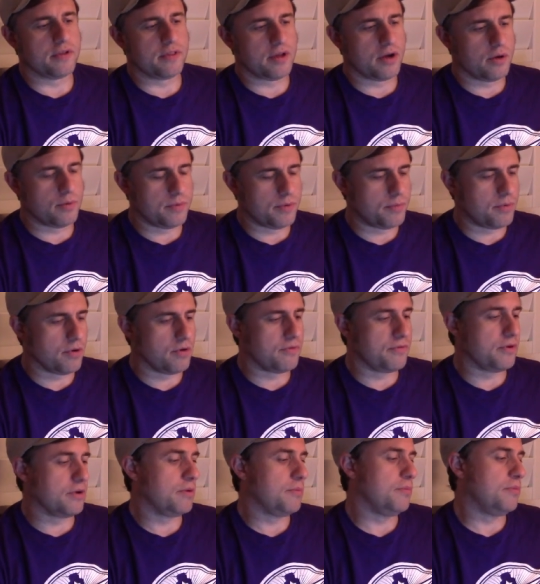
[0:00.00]
Like, that would be
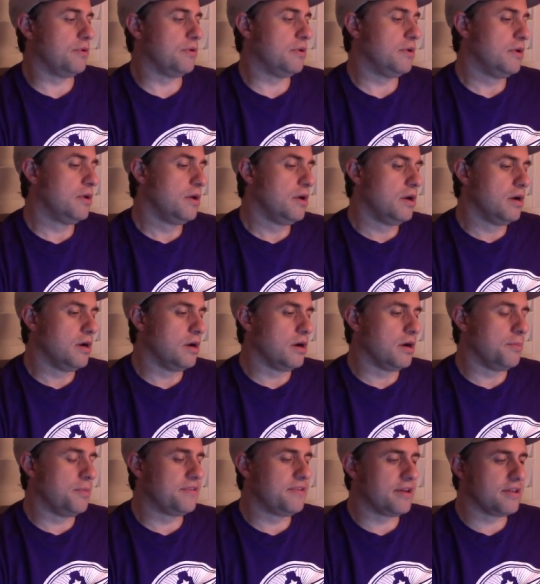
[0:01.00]
perfect. But
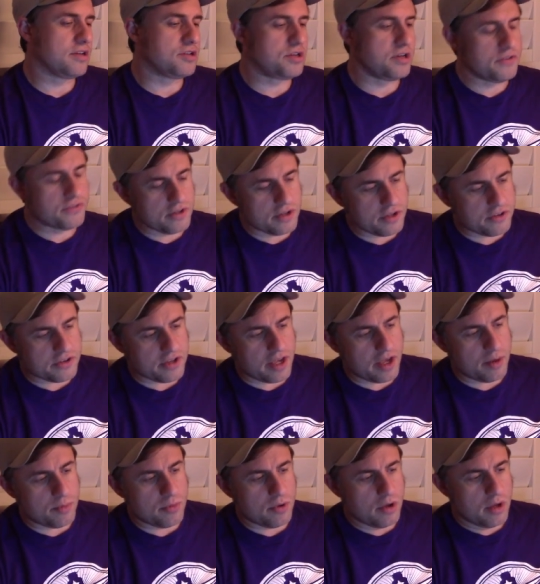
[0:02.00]
I'm going to take the Chiefs in this
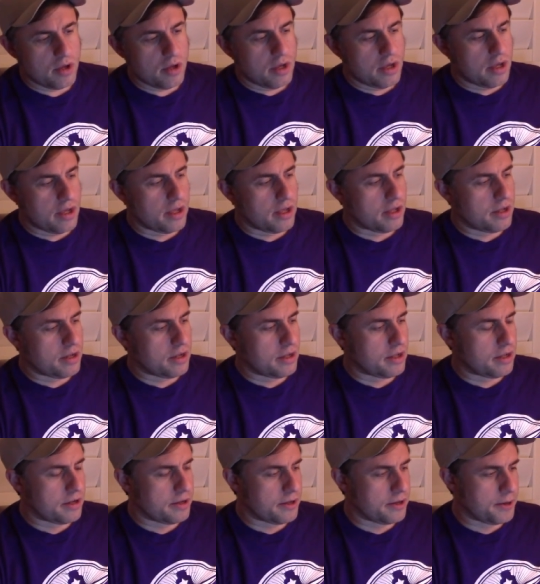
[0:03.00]
game. And
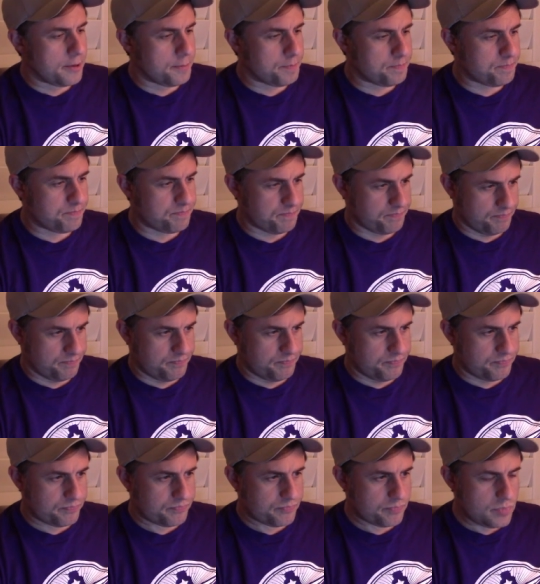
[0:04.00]
then,
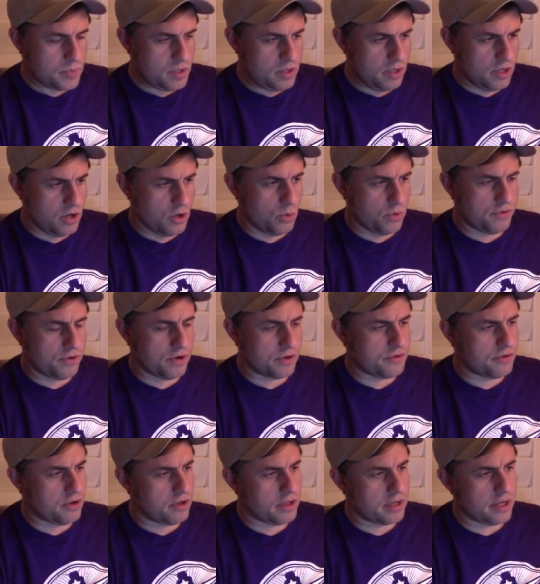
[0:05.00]
we'll talk
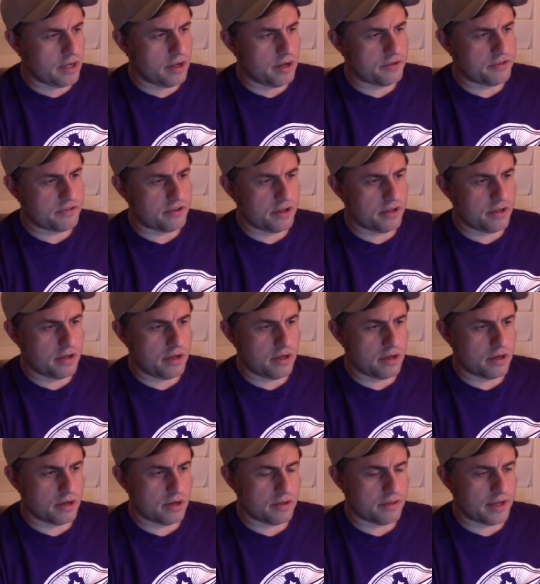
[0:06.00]
to you all again on
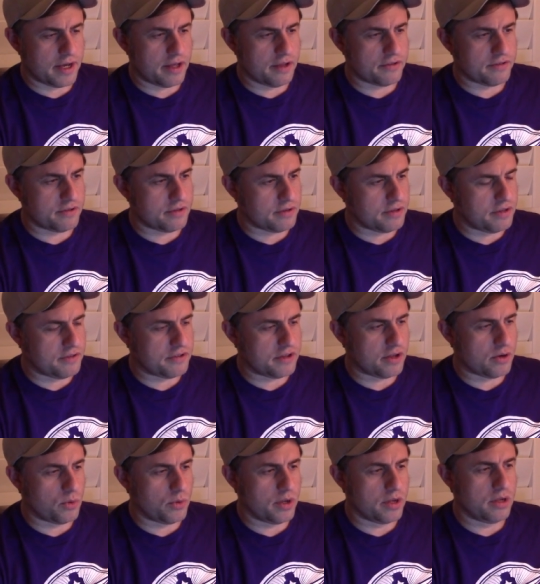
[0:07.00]
Sunday. Dallas then needs to
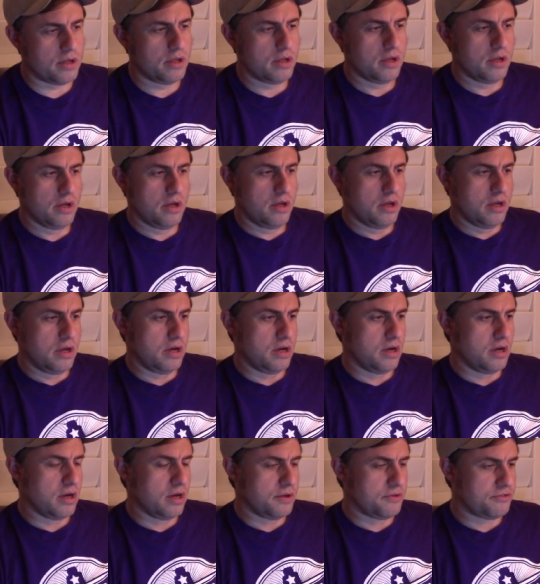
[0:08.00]
get a win.
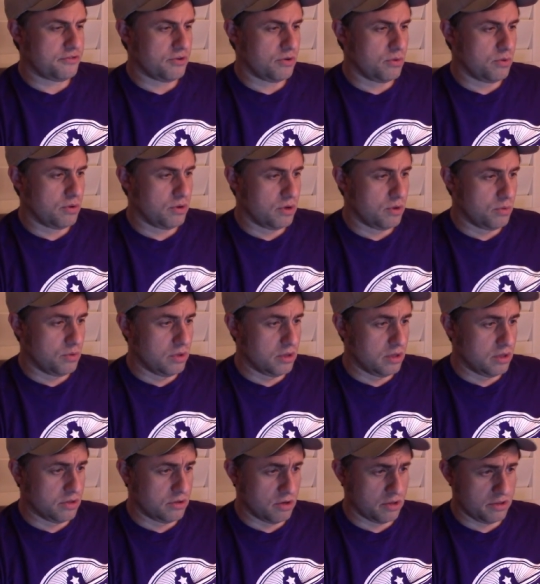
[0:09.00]
So
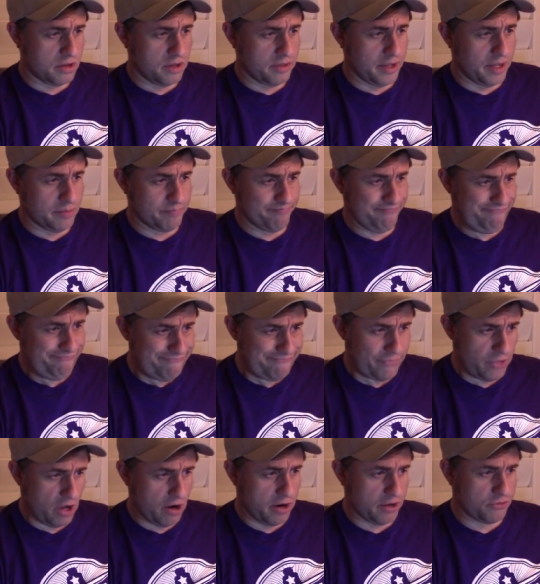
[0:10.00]
we'll talk to you all then.
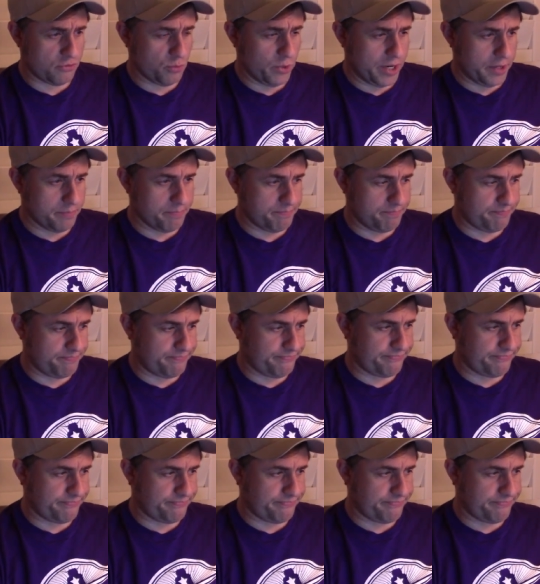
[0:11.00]
All right, sweet.